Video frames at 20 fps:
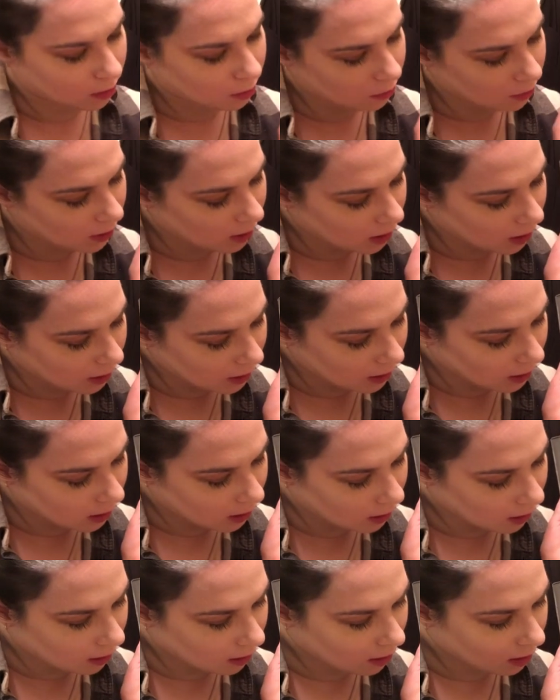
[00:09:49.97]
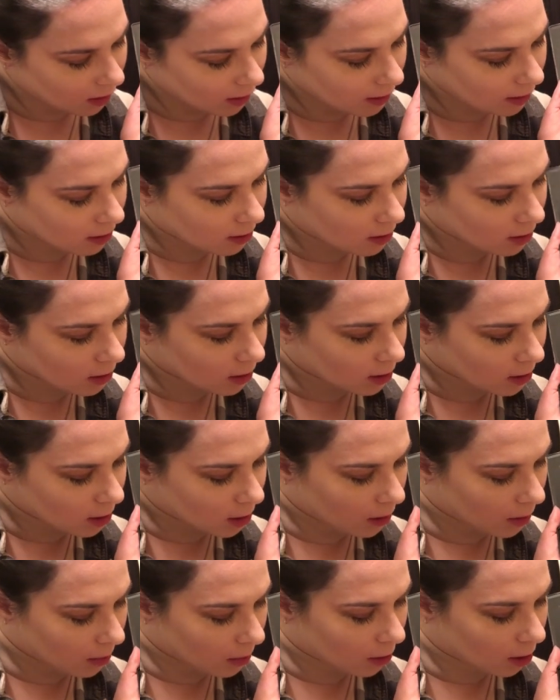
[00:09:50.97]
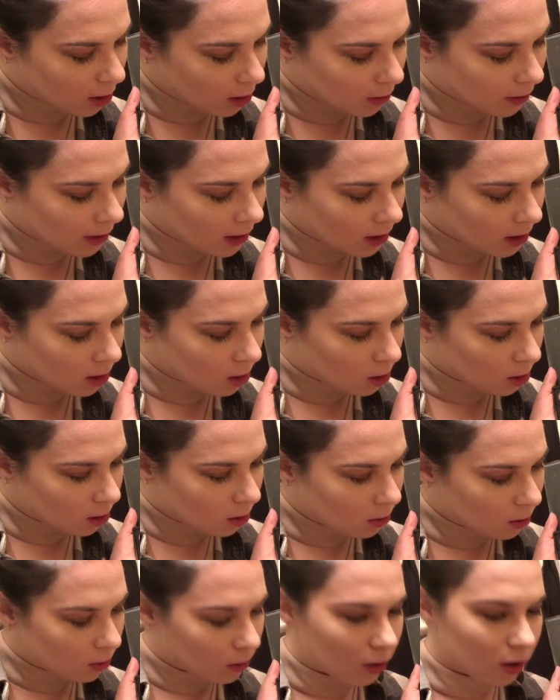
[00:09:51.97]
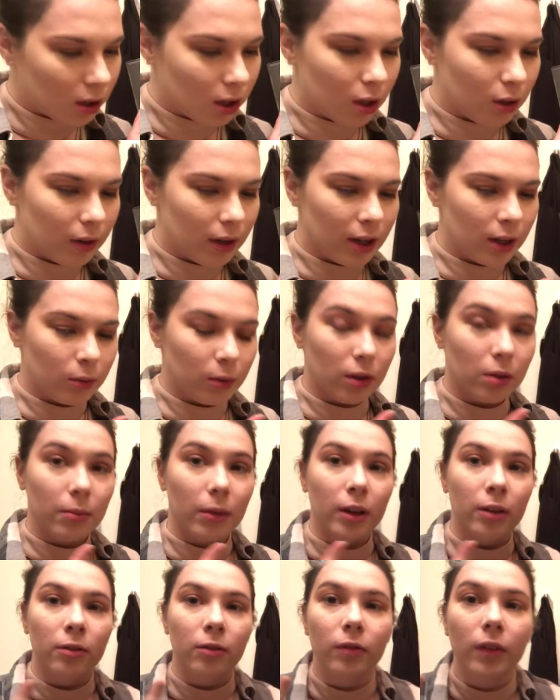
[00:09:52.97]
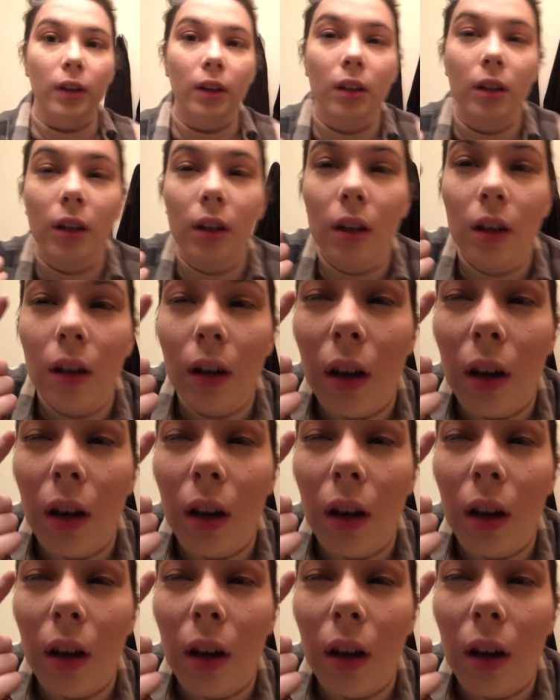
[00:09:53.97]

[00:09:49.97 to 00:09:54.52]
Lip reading: really liking this, so I'm going to go in with my finger